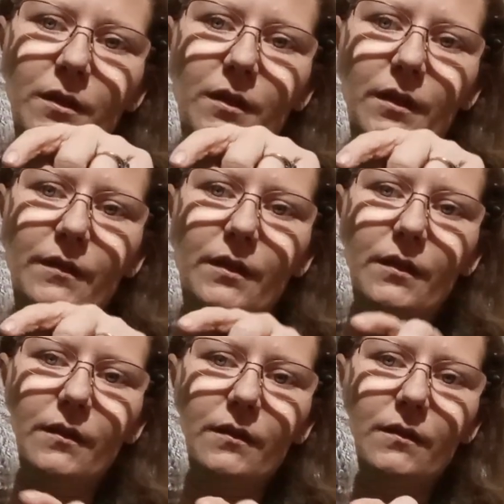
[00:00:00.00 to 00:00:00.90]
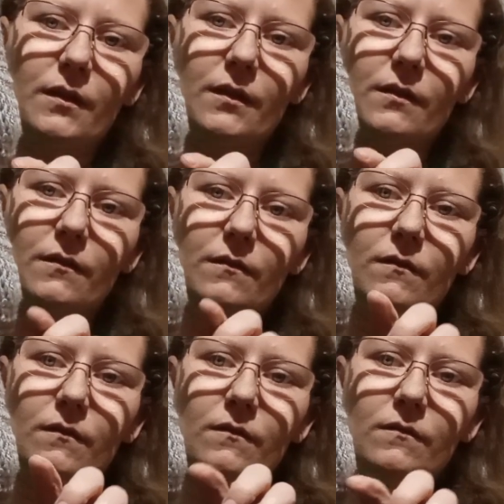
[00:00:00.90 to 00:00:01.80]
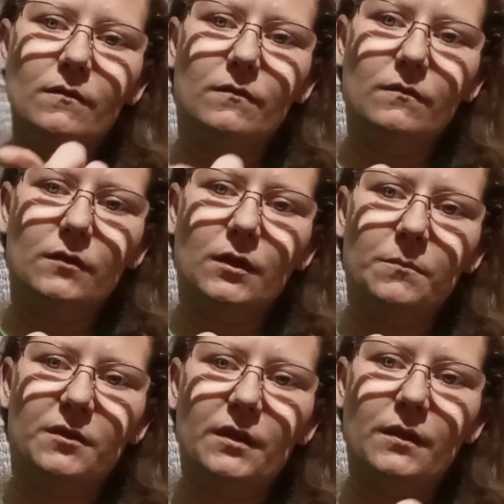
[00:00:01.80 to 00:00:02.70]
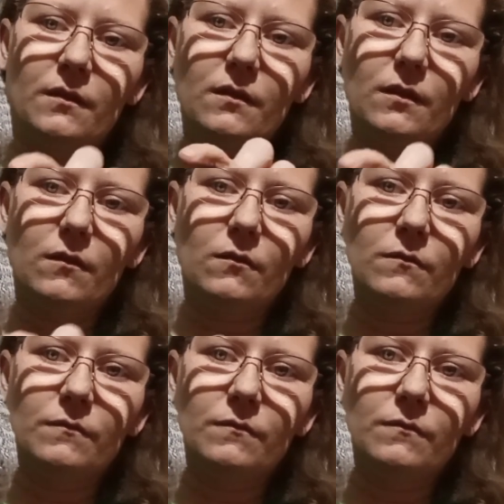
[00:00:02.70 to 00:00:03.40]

and then it kind of comes in a little.